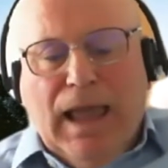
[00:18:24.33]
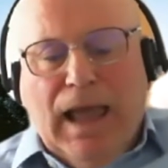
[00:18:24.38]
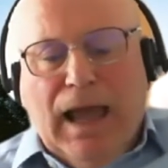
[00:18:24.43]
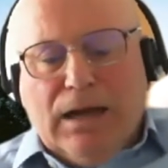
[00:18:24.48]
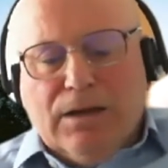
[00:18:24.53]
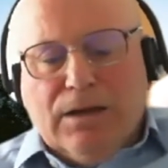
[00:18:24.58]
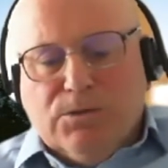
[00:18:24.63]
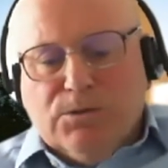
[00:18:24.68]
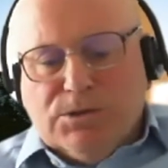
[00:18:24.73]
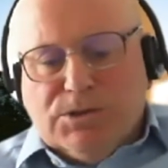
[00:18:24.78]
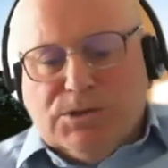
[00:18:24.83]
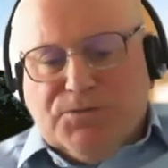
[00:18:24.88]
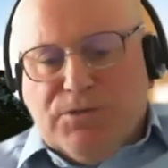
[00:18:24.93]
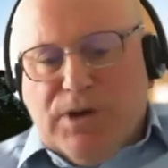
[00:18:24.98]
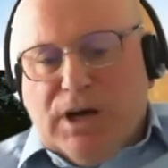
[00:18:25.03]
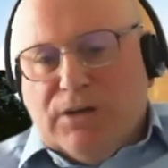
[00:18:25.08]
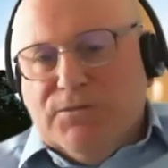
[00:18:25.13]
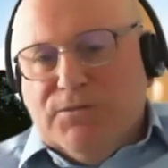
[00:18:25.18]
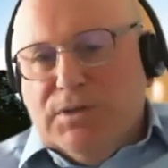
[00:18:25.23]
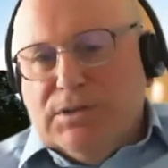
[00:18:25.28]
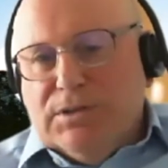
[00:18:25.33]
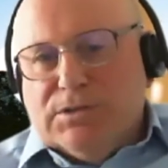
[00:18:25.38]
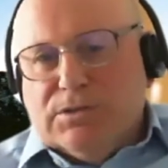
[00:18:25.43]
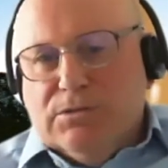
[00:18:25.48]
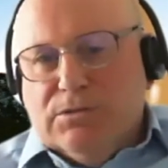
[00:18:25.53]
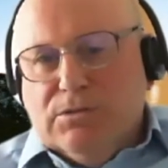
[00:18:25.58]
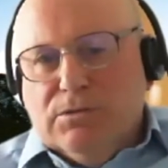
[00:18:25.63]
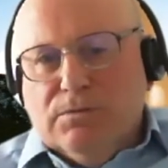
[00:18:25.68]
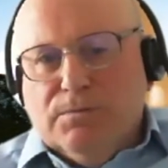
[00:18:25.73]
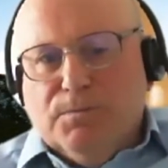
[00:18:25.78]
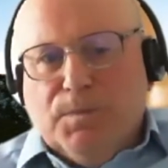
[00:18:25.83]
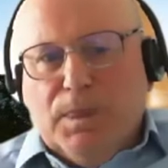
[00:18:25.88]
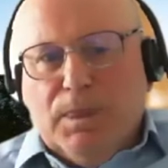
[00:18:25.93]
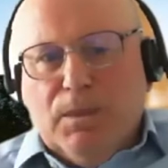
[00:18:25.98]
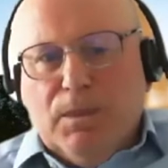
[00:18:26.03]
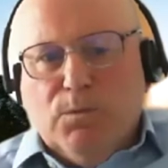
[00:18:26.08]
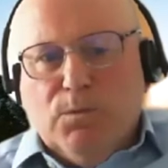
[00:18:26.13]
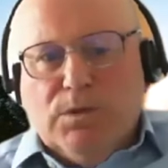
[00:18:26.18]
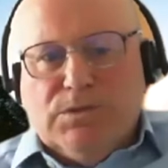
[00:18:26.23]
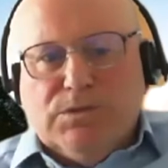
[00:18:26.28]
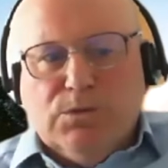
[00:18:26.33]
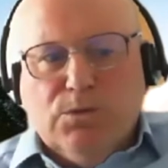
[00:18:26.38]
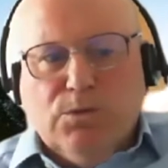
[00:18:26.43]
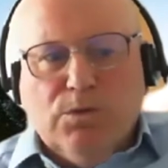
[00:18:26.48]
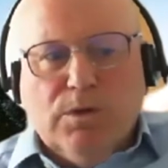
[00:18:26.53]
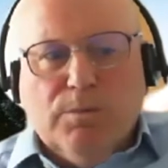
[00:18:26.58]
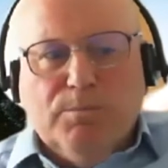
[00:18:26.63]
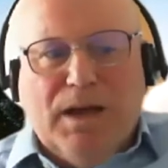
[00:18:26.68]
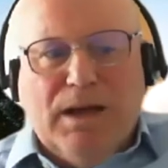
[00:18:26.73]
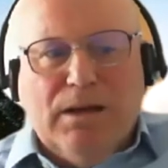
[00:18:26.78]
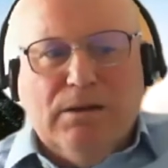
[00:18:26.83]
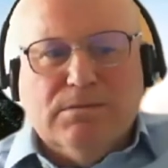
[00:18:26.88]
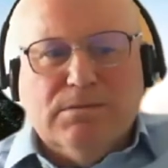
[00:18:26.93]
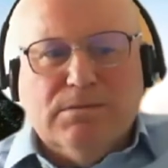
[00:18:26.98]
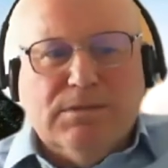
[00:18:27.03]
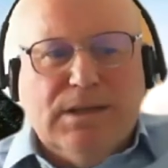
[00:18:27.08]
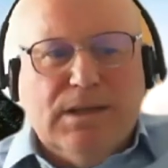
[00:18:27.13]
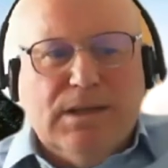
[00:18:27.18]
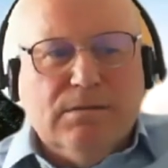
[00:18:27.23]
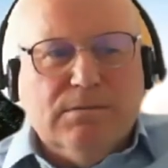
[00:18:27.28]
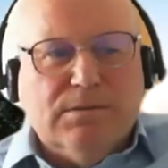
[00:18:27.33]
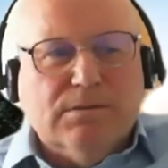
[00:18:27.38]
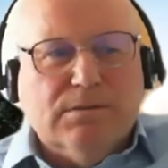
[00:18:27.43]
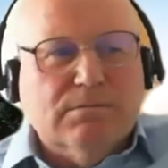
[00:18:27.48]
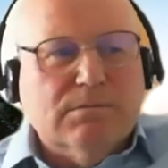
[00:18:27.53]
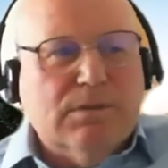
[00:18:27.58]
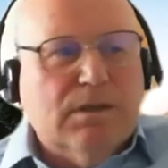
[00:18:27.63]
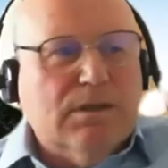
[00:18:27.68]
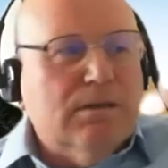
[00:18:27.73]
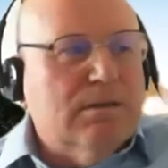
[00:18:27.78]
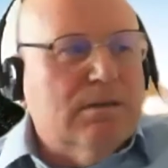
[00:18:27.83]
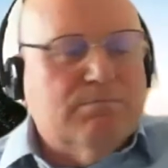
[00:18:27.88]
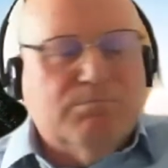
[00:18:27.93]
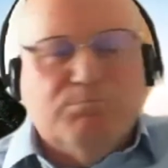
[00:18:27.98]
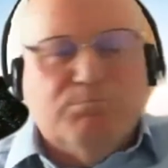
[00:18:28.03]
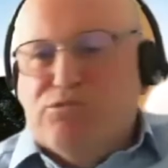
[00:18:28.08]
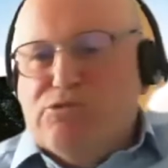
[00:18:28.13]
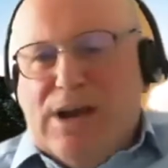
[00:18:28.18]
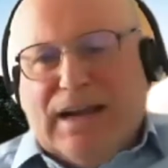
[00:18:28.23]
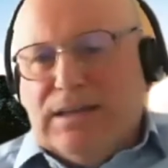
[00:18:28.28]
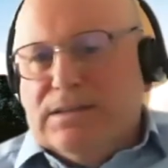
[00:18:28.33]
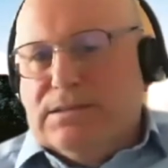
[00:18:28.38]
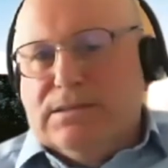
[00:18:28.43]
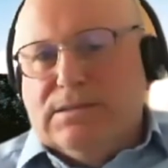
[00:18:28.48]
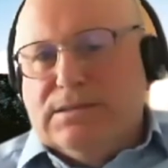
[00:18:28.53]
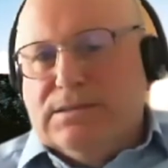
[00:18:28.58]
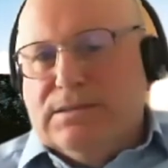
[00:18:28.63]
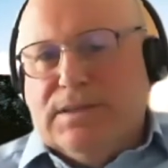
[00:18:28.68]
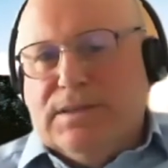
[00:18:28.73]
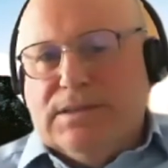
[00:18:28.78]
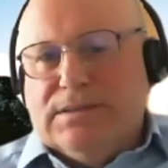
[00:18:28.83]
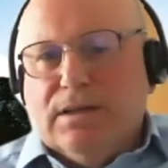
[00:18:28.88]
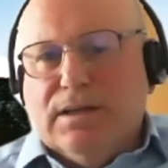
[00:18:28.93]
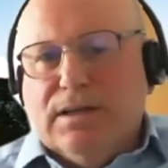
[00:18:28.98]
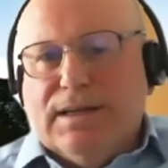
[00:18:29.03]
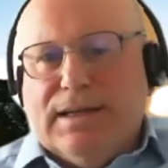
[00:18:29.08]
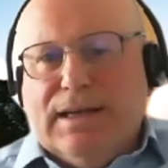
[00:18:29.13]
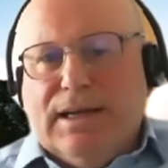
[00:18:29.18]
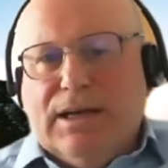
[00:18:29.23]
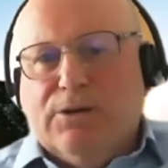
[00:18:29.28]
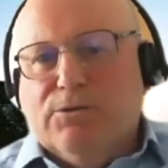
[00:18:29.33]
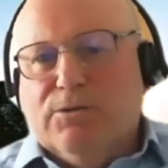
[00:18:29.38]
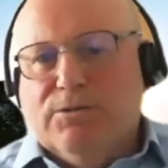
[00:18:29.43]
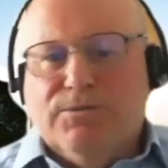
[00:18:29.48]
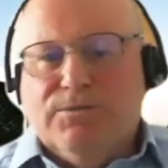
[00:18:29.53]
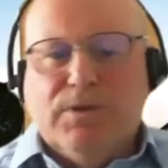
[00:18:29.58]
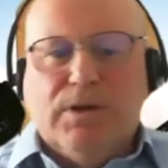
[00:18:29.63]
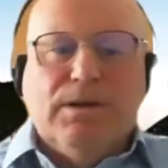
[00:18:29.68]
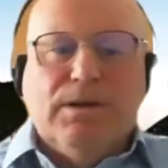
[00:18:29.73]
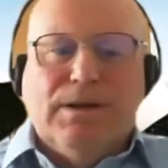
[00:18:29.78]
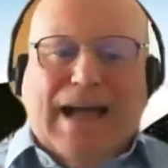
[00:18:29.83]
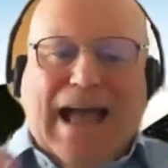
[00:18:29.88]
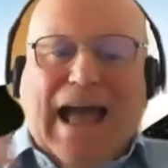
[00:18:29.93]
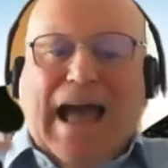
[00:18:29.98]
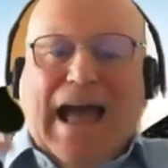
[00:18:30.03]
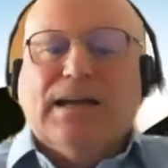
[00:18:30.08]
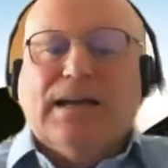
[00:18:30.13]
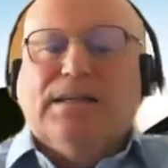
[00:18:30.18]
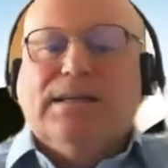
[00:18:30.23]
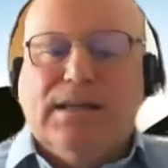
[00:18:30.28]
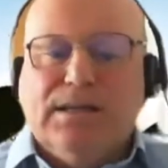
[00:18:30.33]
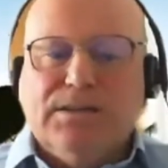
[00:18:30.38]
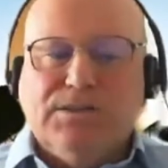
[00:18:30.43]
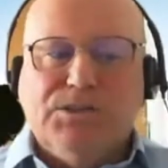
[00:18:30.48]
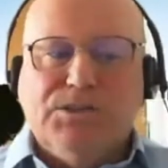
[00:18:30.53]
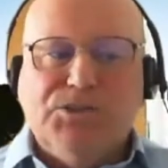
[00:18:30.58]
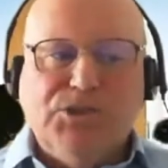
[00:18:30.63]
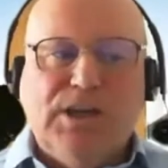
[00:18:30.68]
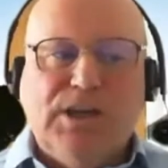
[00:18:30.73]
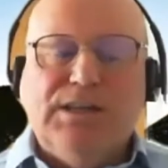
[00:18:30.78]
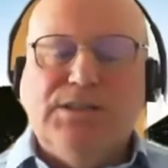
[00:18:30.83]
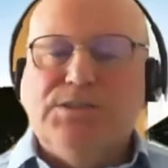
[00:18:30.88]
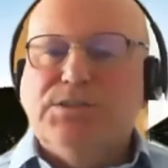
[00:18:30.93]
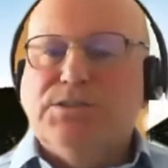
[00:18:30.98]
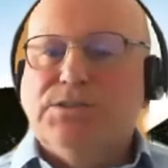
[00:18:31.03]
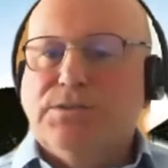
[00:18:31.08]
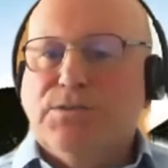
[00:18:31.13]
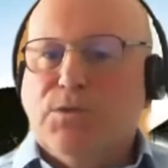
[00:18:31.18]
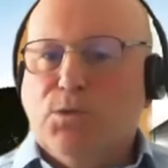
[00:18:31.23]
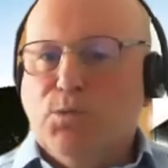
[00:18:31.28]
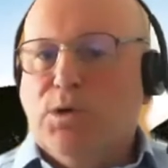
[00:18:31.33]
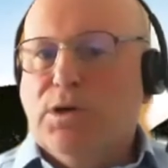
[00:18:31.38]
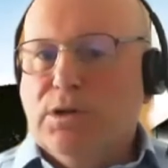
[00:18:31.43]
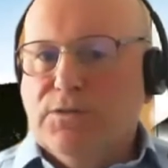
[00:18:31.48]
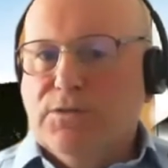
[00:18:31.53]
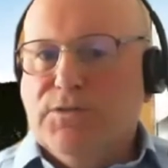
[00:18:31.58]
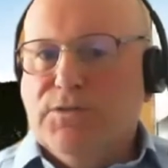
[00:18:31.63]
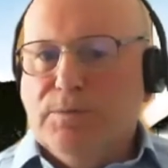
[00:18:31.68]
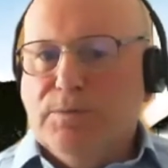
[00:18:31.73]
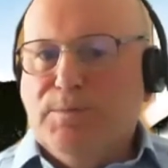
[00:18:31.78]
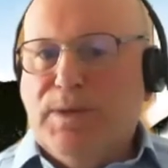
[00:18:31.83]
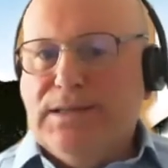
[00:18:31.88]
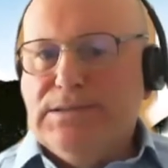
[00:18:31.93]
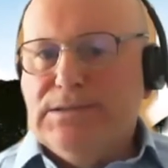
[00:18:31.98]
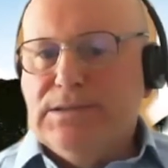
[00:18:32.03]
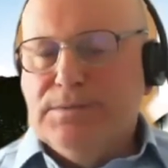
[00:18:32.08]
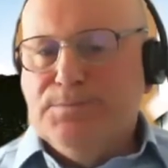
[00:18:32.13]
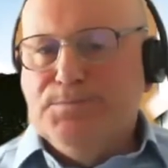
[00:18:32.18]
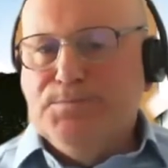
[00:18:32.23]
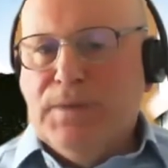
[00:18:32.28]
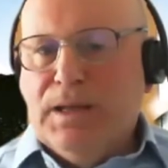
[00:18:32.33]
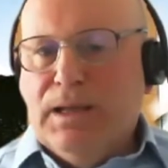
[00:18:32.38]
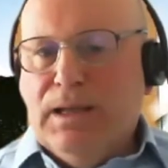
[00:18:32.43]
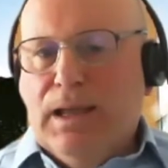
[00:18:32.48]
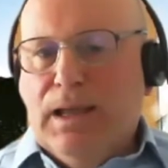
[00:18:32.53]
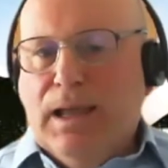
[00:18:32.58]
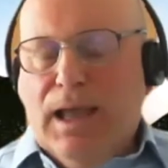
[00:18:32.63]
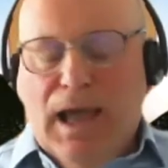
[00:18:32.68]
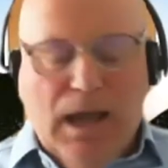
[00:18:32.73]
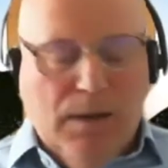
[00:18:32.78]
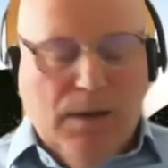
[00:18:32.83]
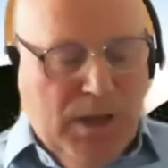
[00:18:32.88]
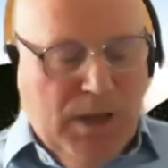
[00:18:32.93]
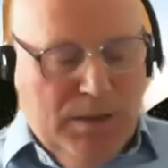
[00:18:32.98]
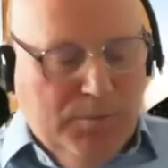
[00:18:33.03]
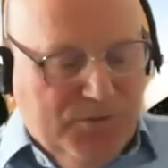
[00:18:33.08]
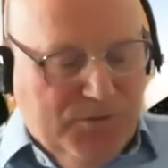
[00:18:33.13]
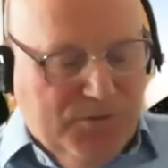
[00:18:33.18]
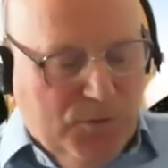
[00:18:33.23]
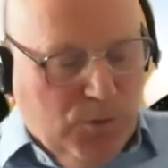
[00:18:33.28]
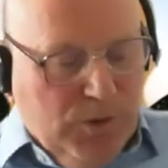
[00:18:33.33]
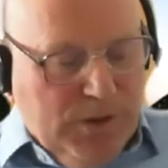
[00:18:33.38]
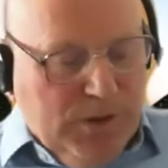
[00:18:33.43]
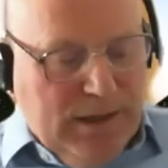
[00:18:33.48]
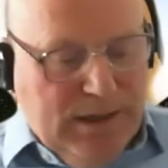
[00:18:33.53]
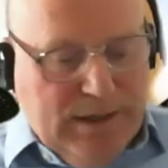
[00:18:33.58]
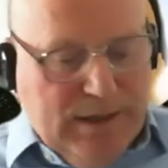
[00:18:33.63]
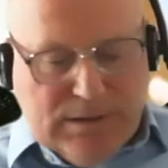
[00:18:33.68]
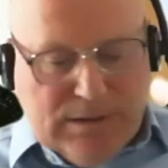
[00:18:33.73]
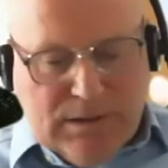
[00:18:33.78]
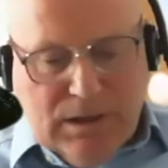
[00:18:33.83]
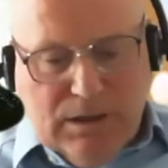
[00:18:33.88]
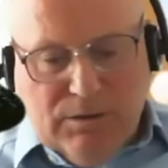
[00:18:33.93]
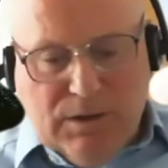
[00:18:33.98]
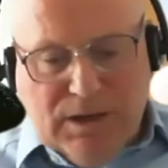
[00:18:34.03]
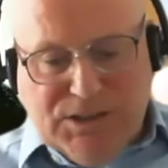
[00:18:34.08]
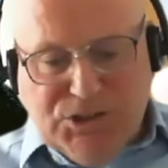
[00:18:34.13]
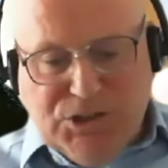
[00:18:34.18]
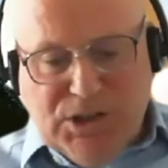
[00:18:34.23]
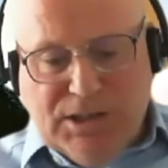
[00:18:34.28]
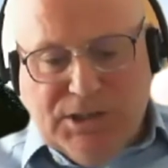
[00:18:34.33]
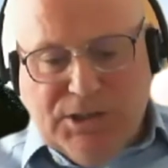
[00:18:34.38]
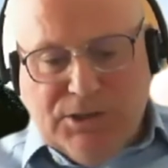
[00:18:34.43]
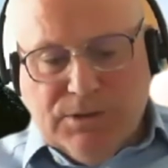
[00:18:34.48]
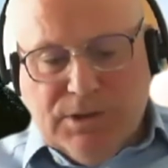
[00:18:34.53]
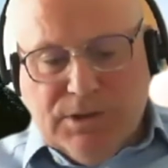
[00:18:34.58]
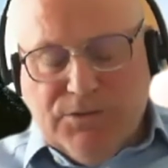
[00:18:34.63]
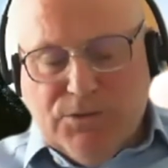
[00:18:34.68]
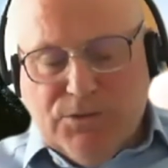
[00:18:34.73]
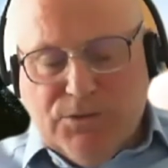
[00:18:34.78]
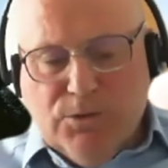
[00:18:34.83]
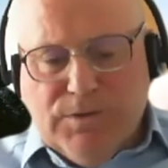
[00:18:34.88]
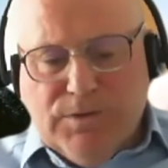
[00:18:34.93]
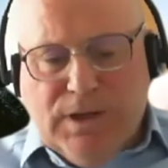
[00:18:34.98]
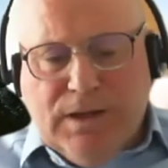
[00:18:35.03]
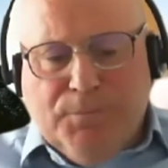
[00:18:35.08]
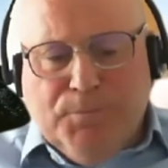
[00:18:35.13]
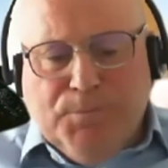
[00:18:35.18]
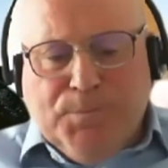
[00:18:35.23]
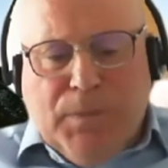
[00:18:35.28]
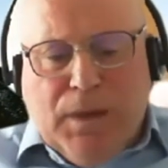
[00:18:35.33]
And of course, the Frankfurt School was all about, you know, uh, praxis and this idea of acting to change the world for the better. And maybe 40 years ago, I genuinely thought that.